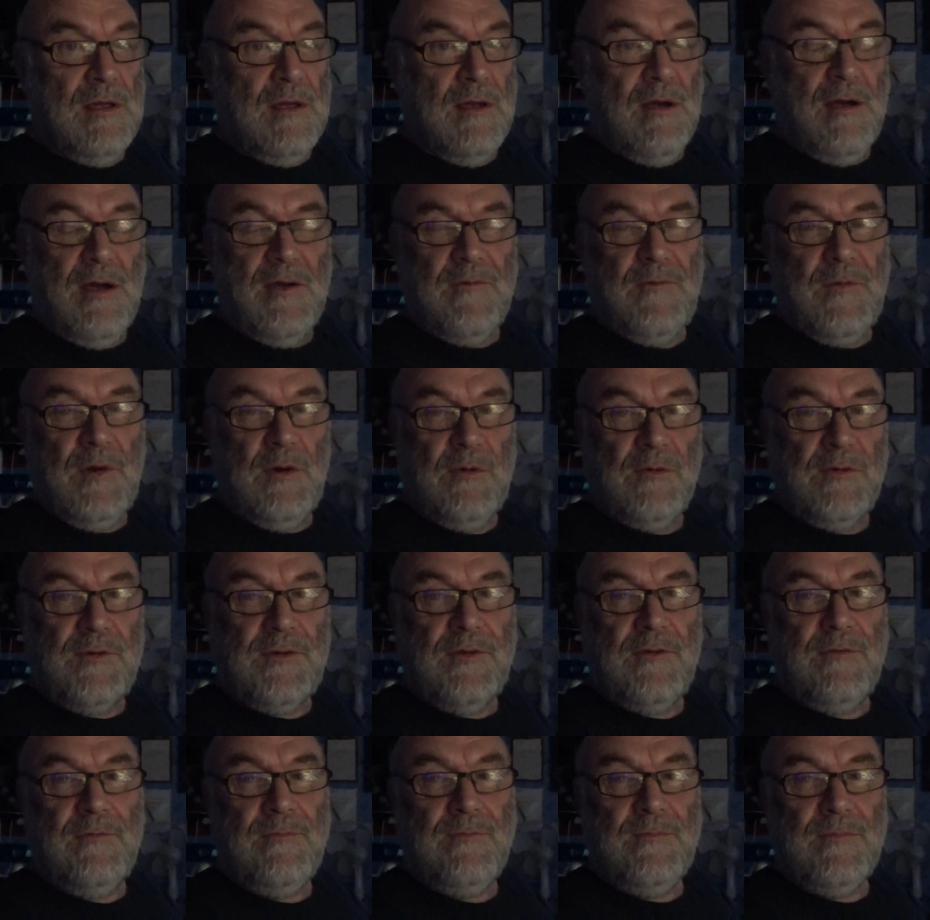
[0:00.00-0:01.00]
All right,
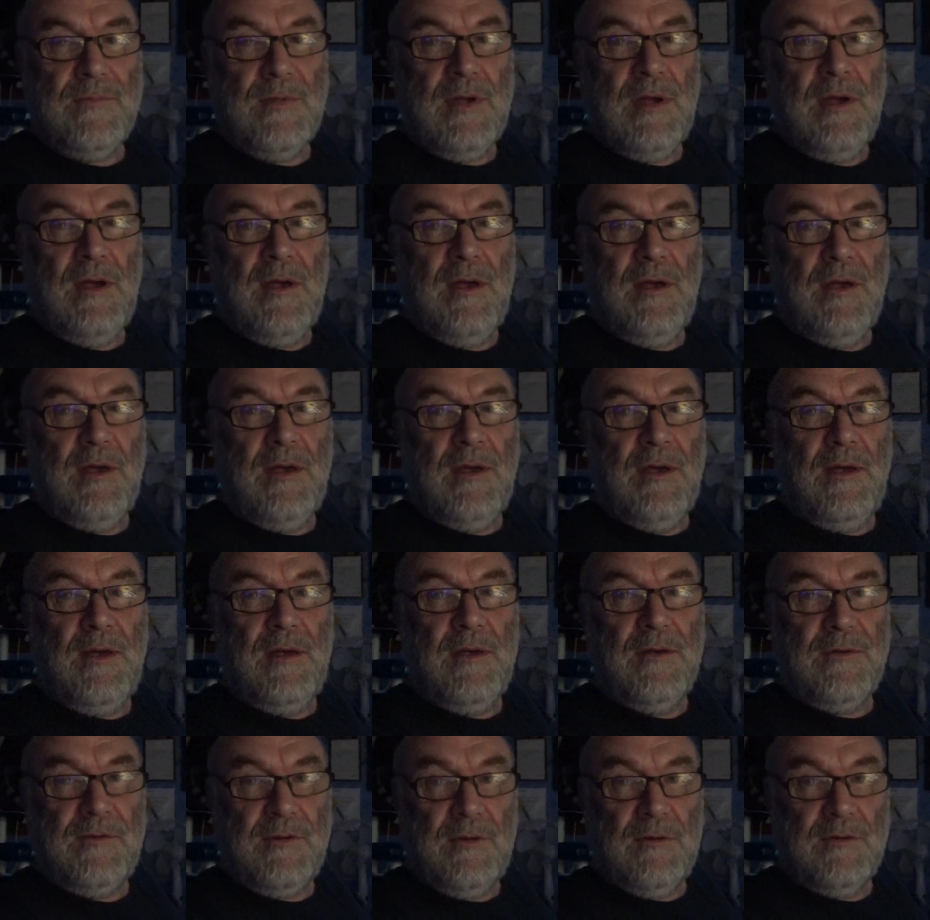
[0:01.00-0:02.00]
folks. So
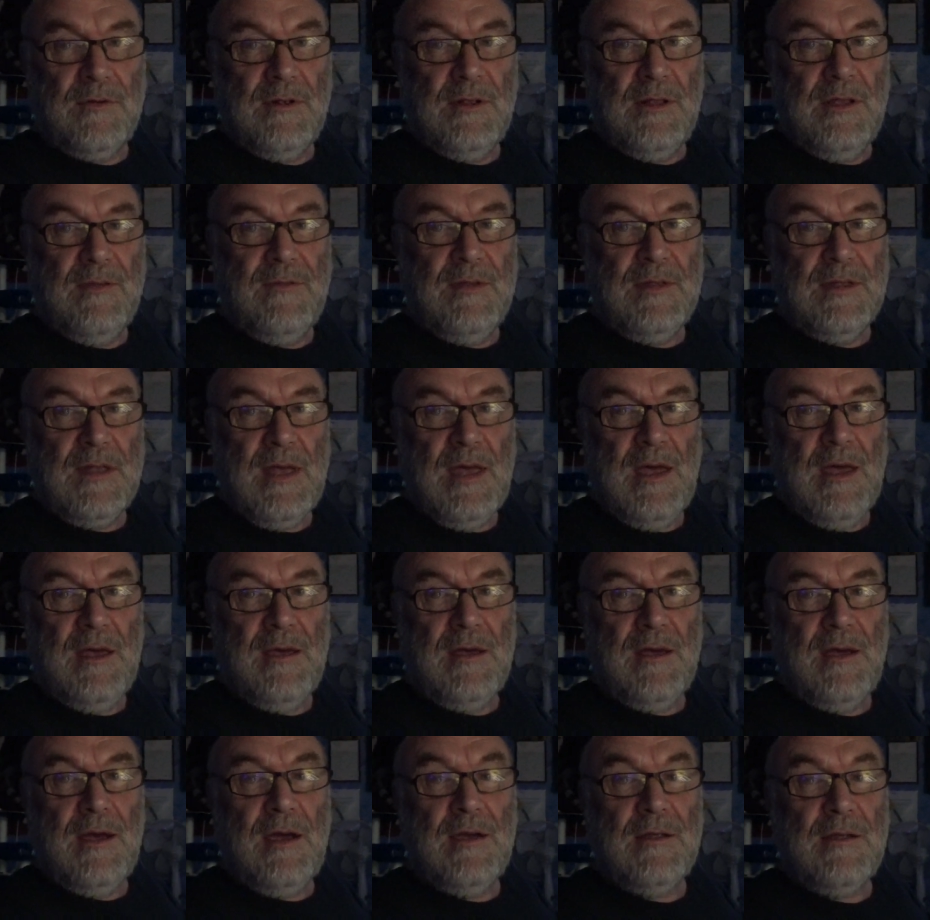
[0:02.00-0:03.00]
I'm going to leave it
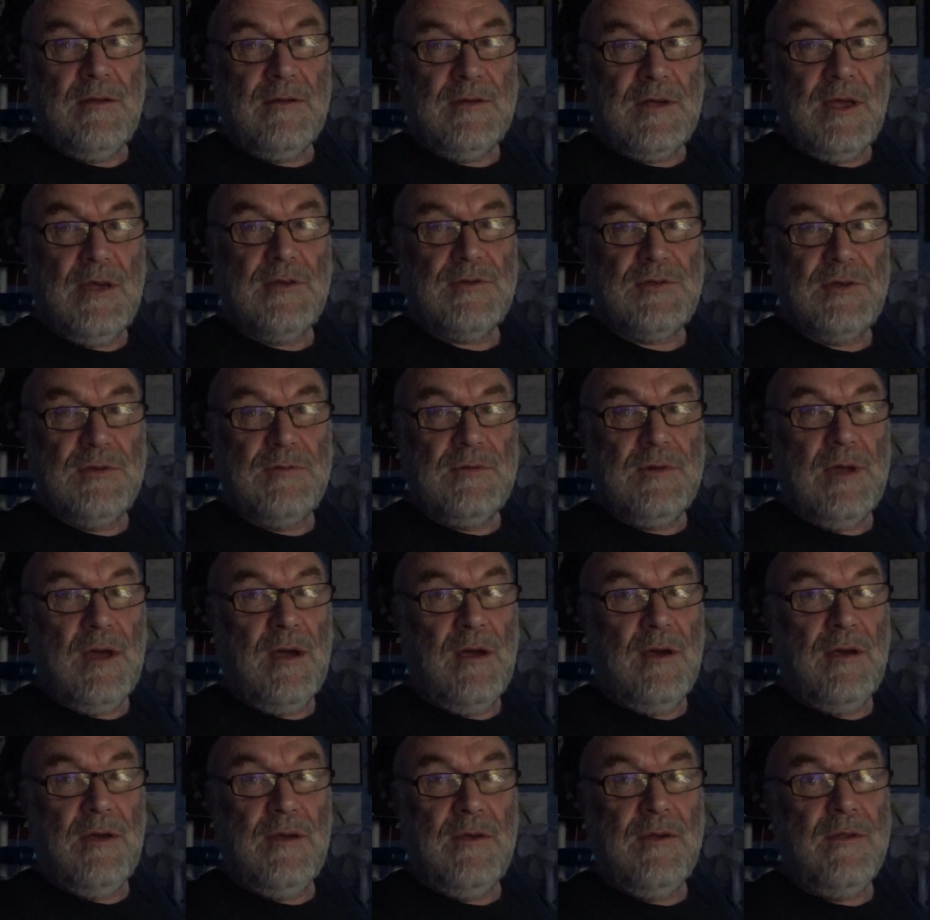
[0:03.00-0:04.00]
there, and I'll catch you
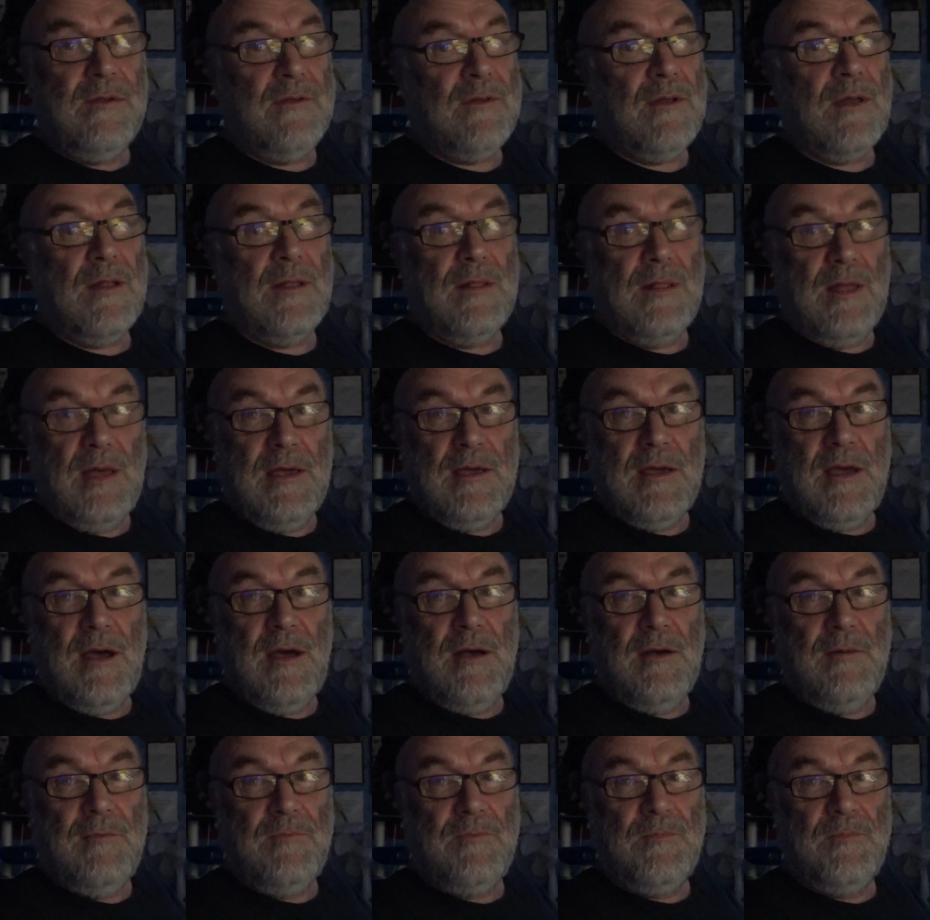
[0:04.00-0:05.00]
guys
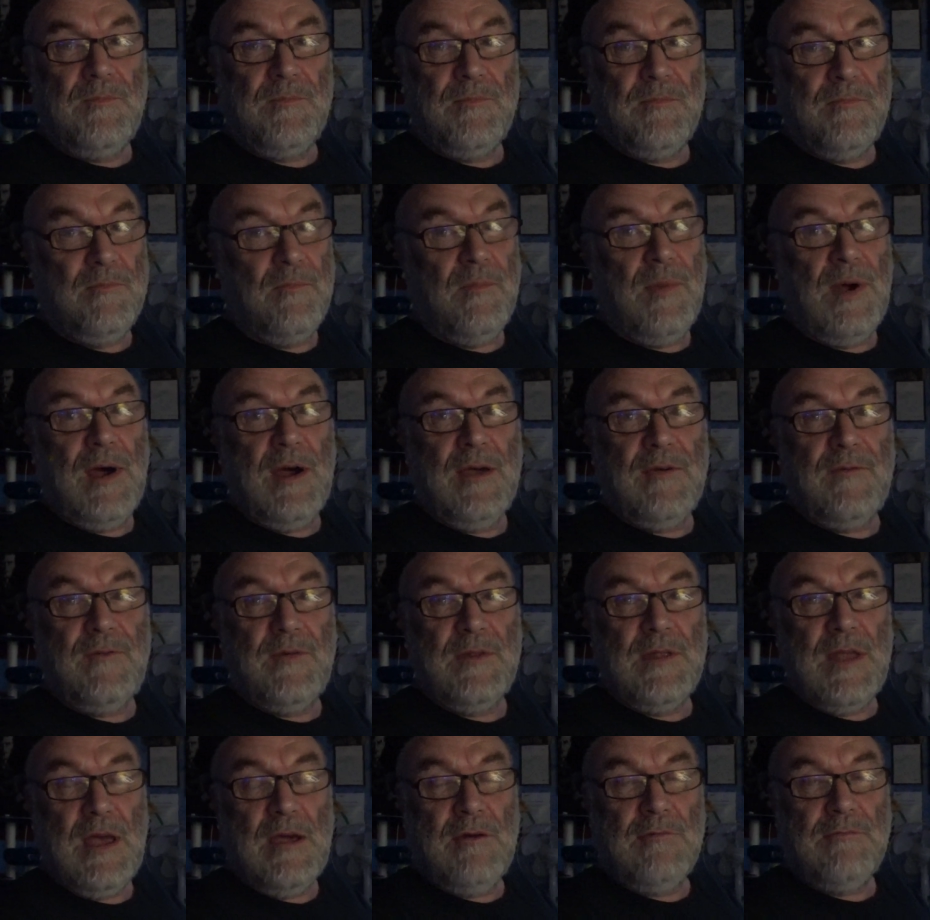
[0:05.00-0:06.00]
later. Bye
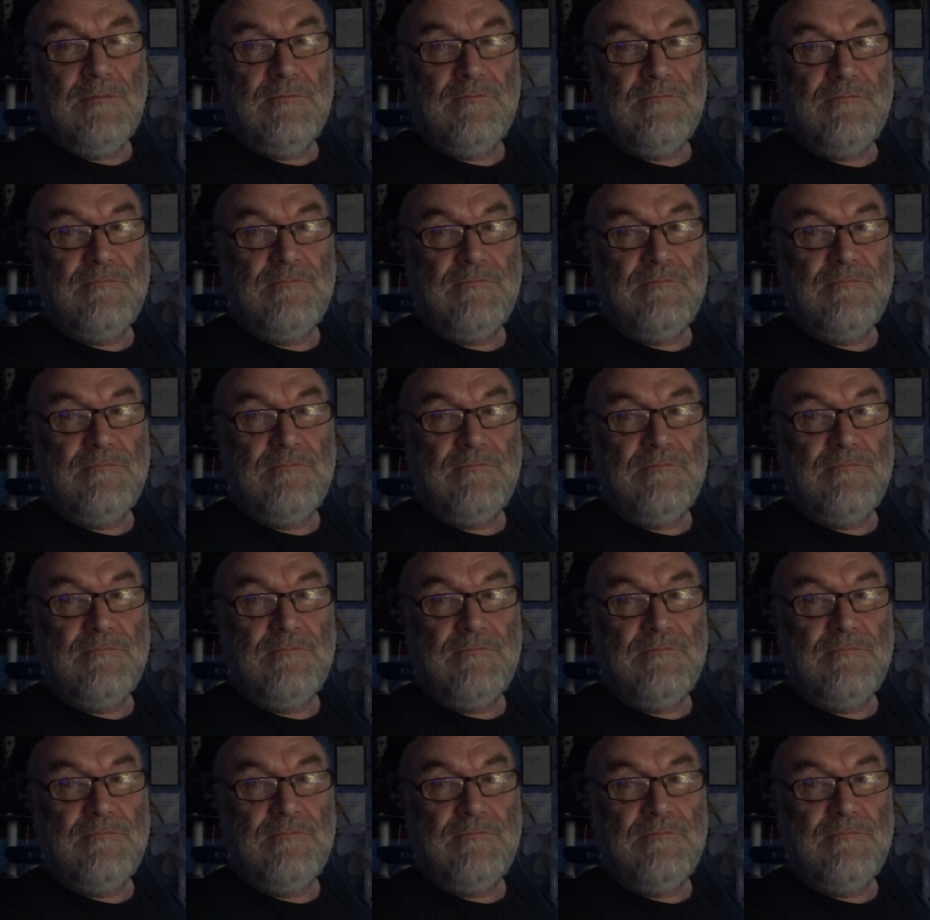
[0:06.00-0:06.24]
for now.